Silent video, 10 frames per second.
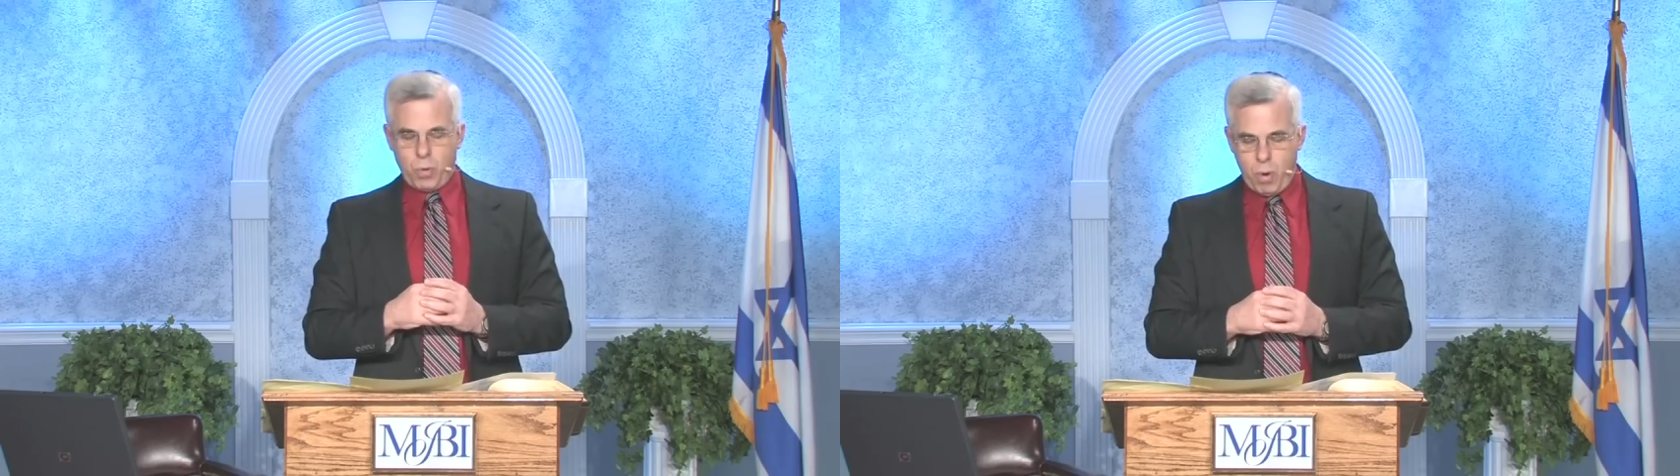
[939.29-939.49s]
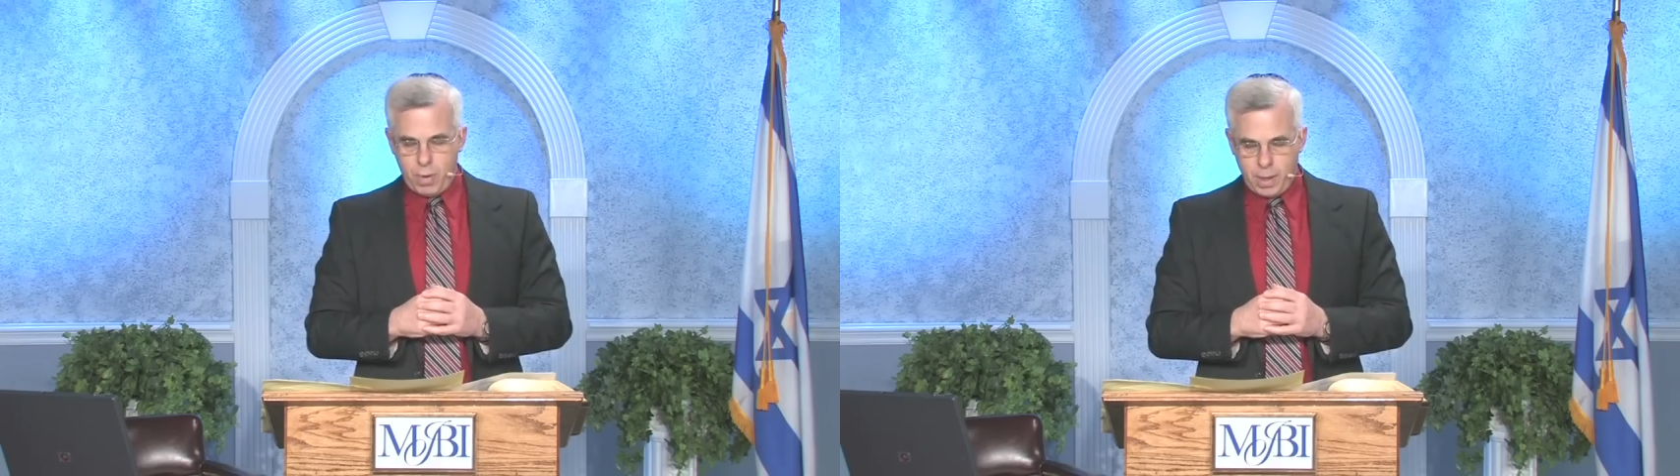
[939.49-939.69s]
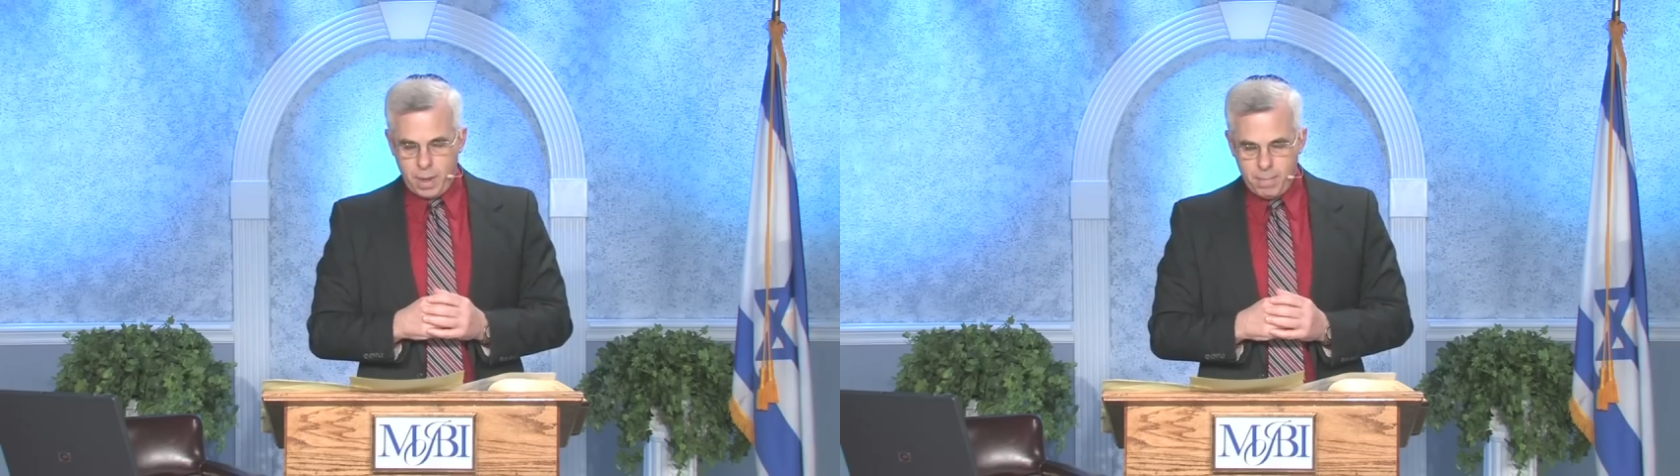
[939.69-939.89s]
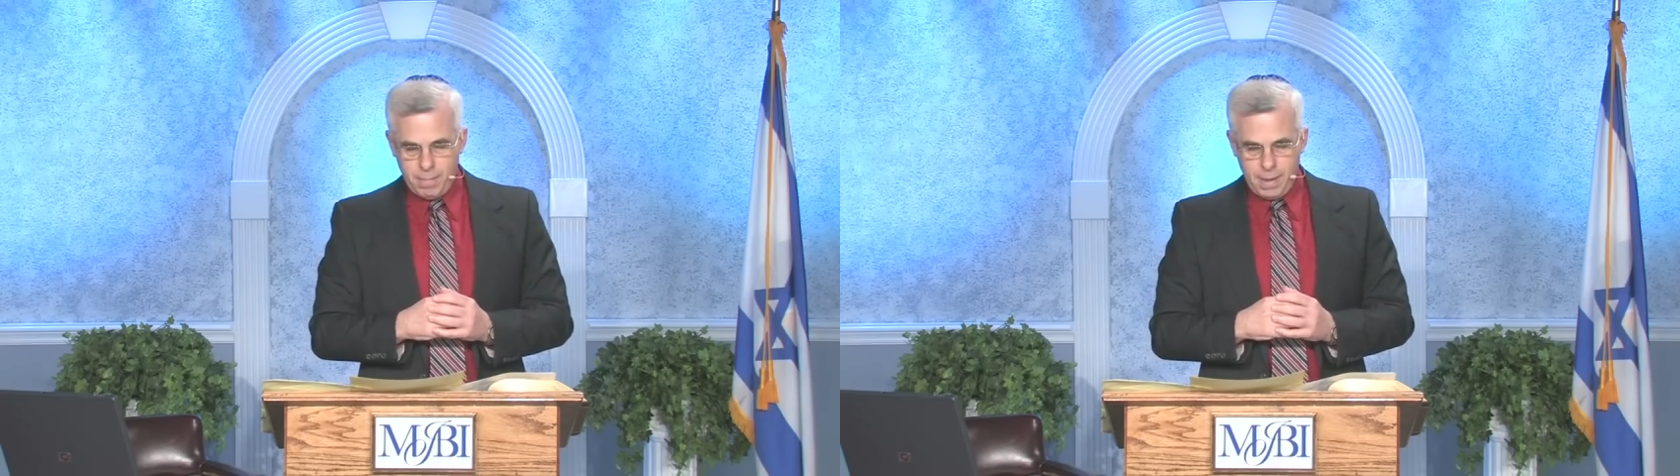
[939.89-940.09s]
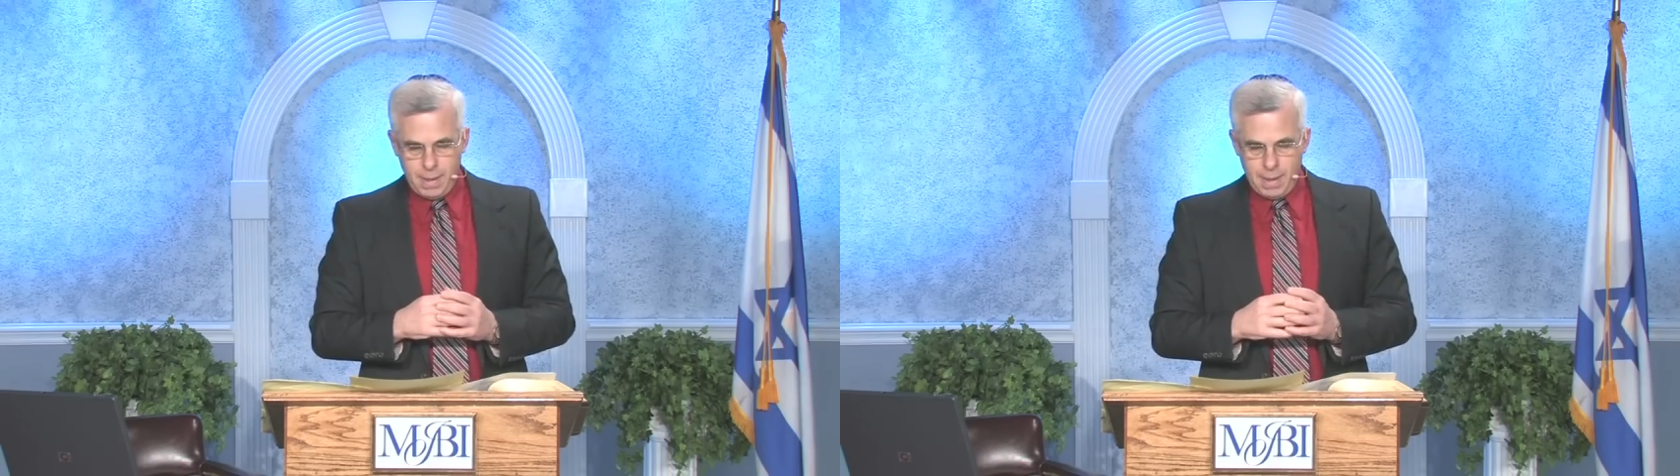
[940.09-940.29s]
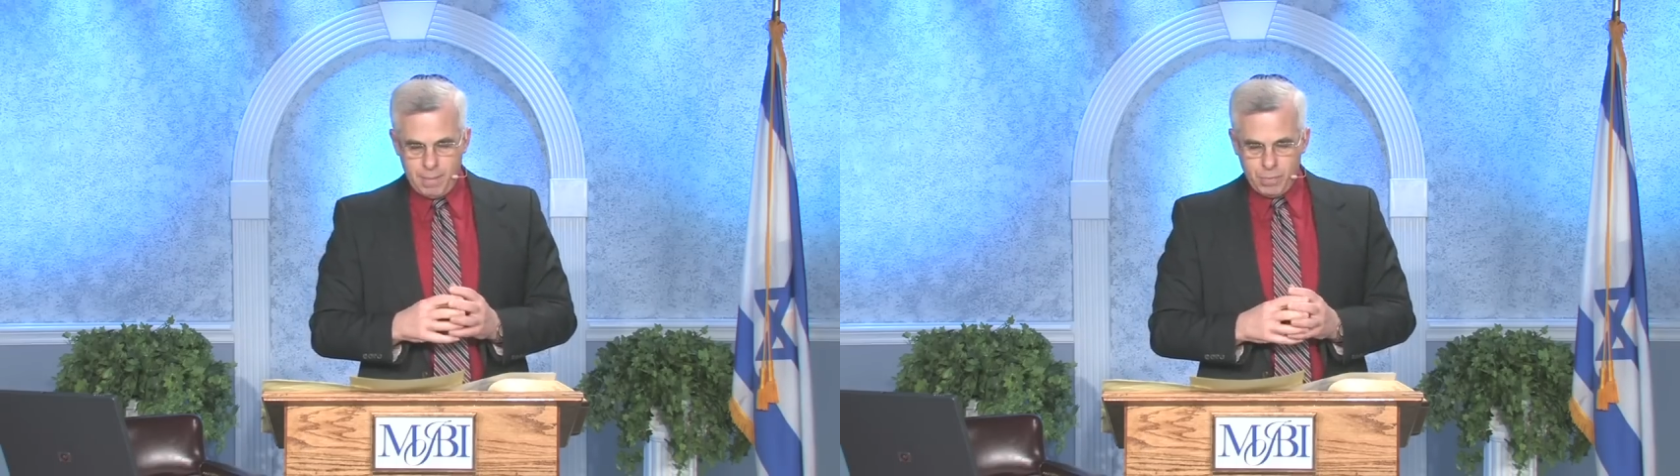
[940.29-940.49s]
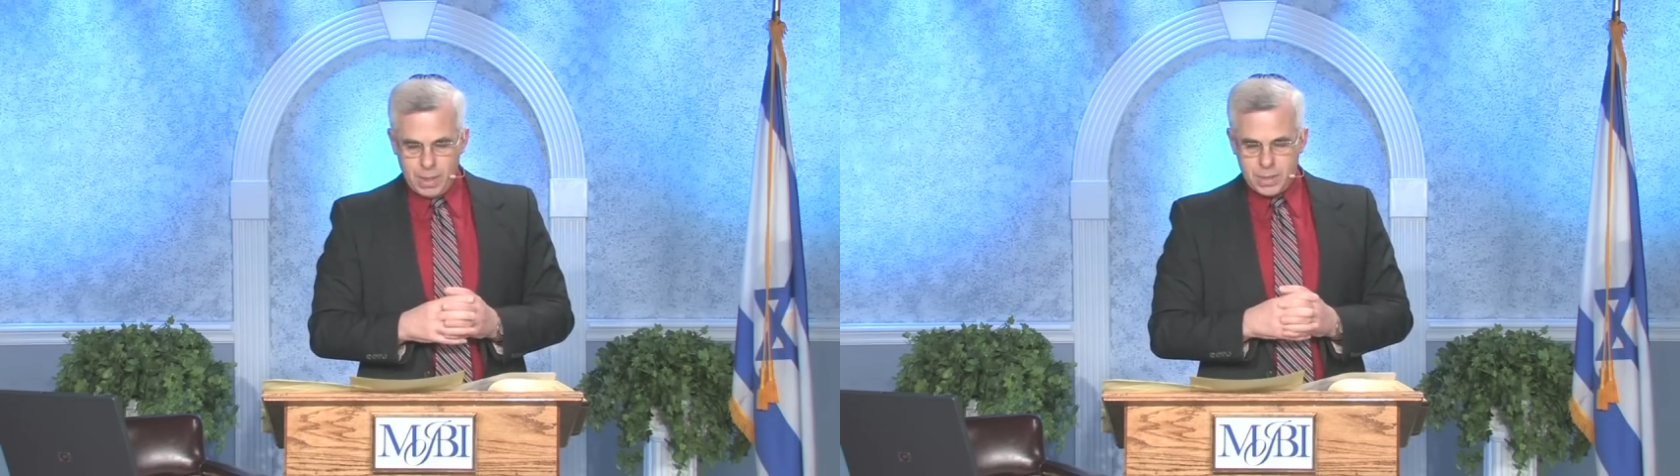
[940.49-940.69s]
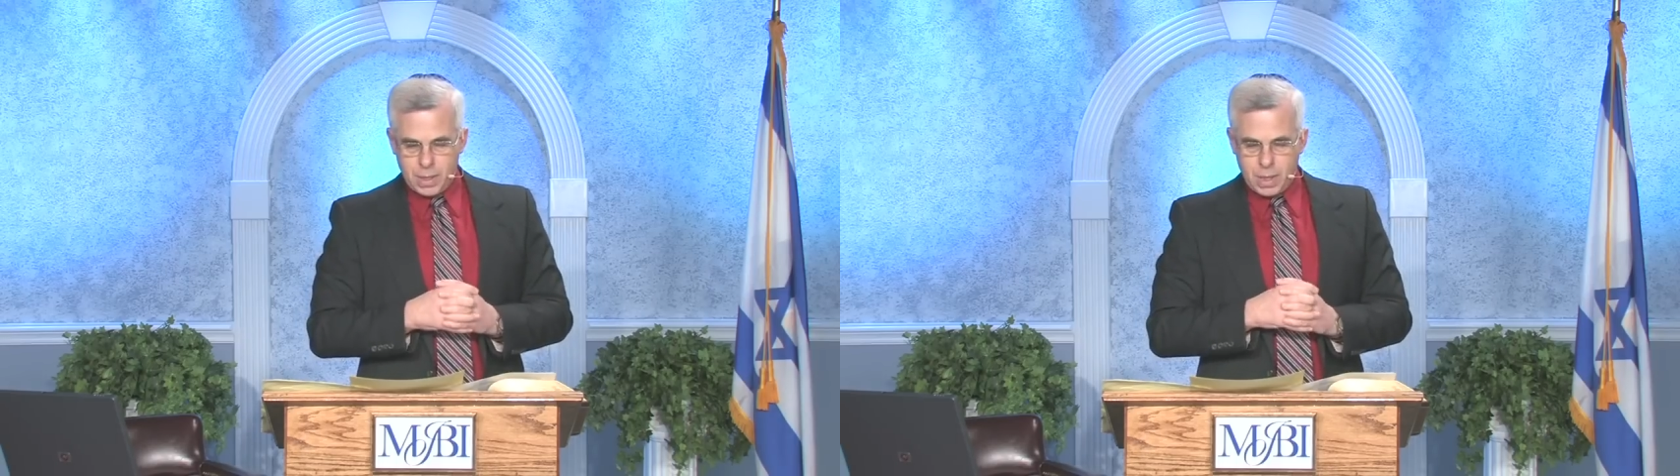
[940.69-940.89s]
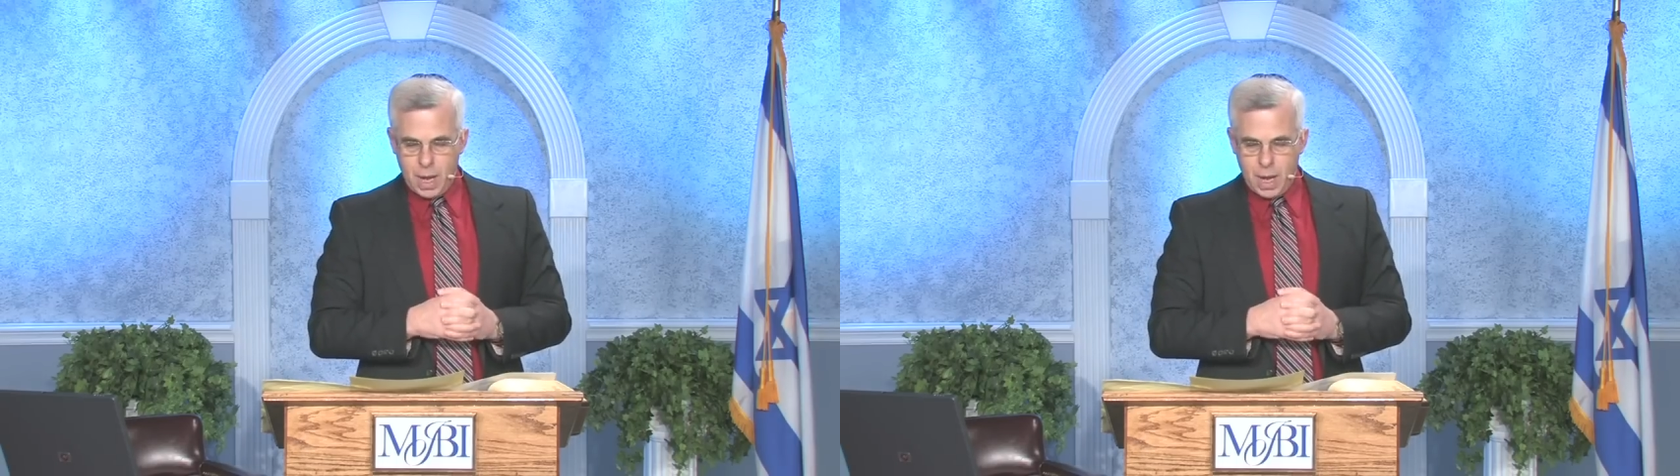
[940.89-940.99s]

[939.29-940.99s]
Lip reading: Quoting him, he said,